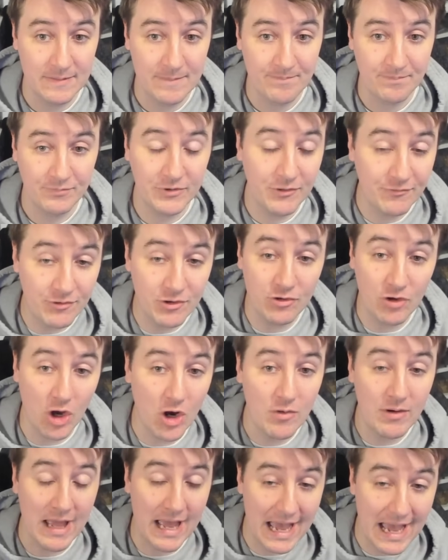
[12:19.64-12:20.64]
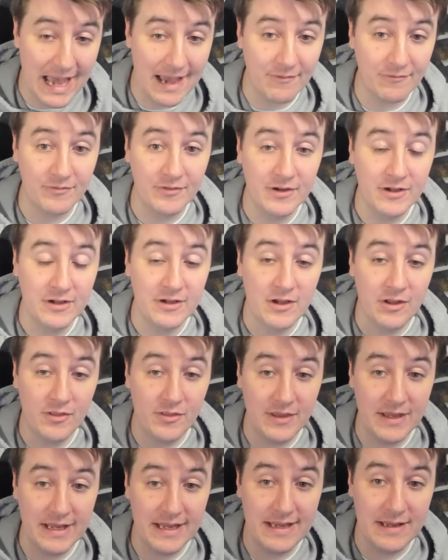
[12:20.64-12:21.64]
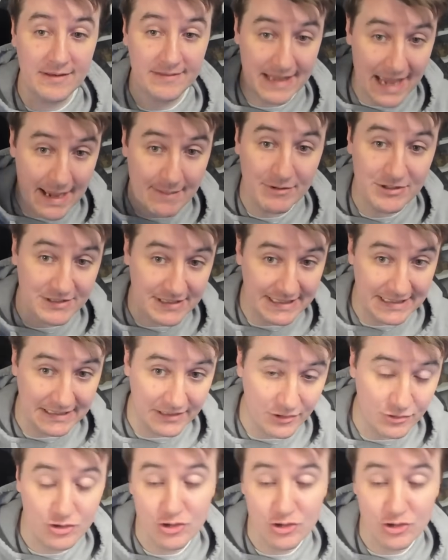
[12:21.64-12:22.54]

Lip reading: If you don't have the damage dealers,